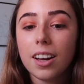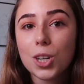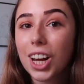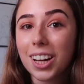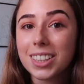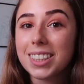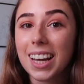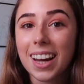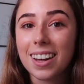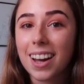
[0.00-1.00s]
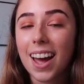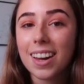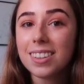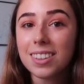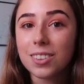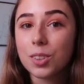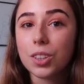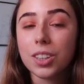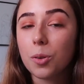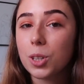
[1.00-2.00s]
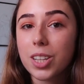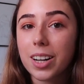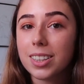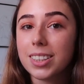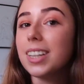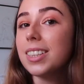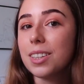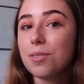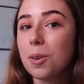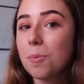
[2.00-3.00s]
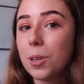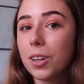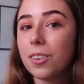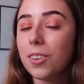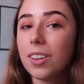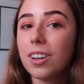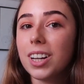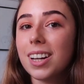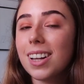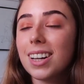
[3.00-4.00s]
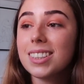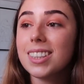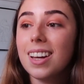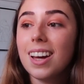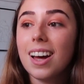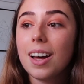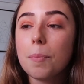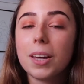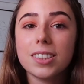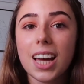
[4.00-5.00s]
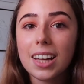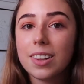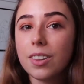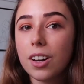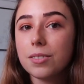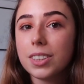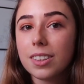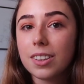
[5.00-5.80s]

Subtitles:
I wish I could take it again, or I wish that I could take a different political theory class, because I loved.